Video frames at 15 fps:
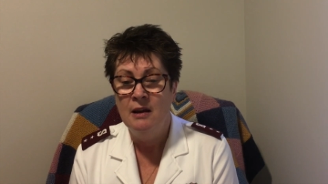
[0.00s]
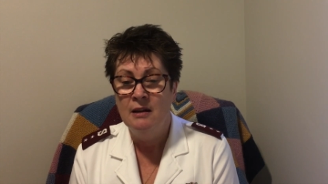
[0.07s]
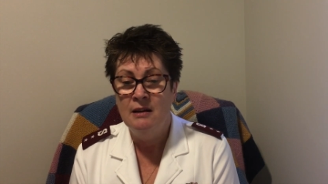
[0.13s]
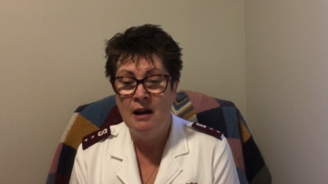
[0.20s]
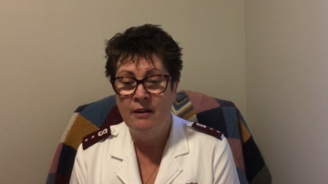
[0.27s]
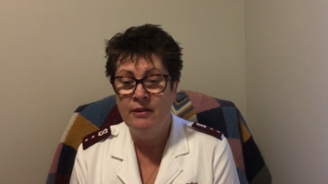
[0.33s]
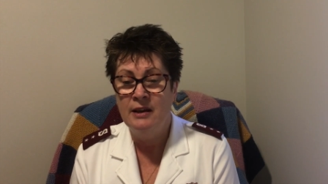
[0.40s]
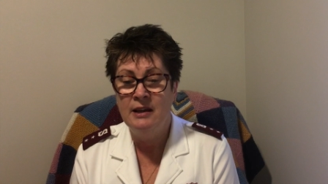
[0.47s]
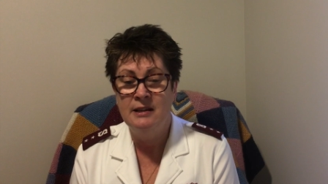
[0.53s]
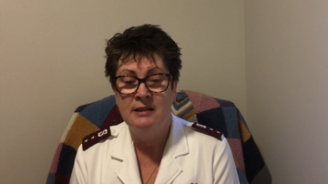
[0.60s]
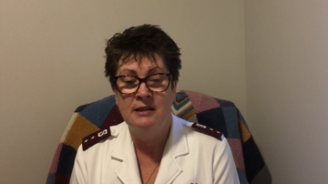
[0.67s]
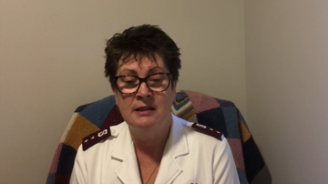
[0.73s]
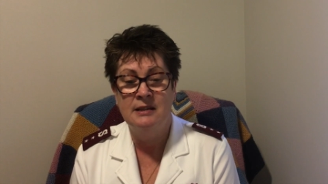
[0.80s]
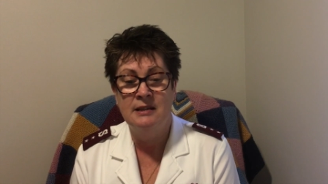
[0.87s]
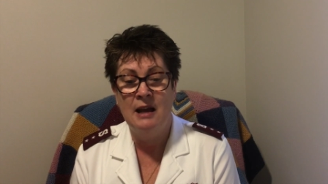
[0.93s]
Nothing is
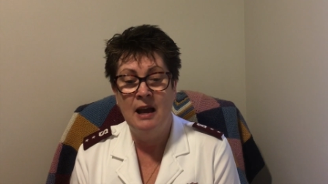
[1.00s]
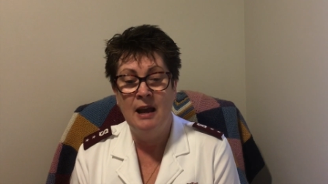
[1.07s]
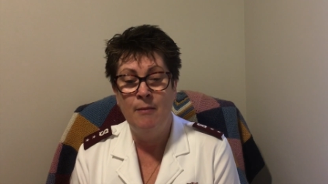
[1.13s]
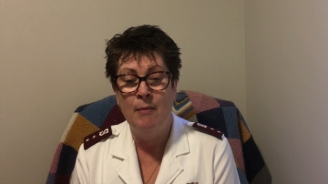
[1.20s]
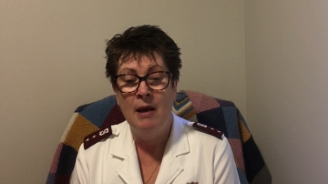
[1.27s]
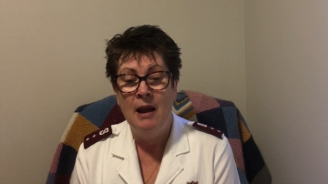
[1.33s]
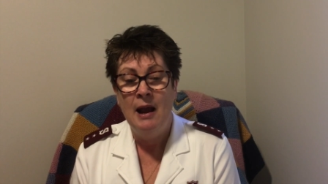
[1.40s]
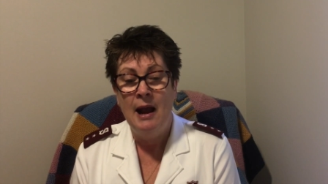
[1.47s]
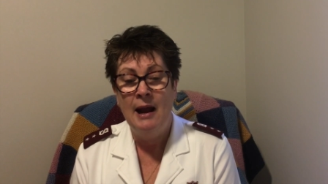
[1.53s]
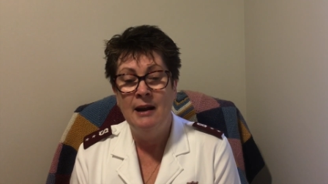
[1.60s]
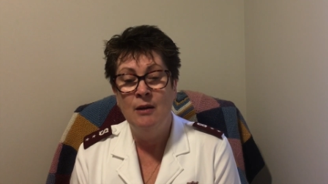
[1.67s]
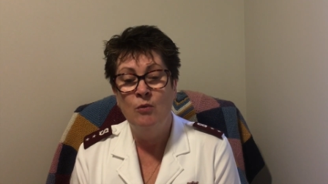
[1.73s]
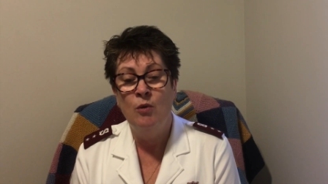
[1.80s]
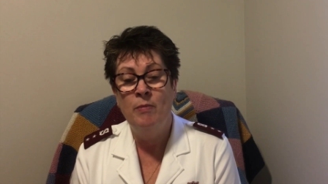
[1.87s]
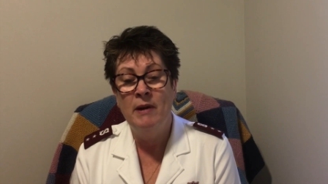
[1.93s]
the same, and
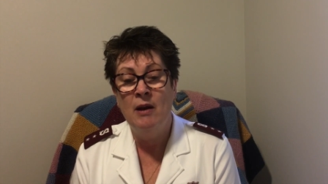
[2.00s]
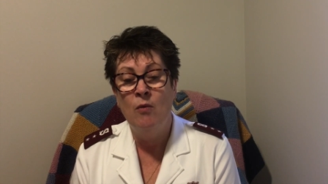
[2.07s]
it will be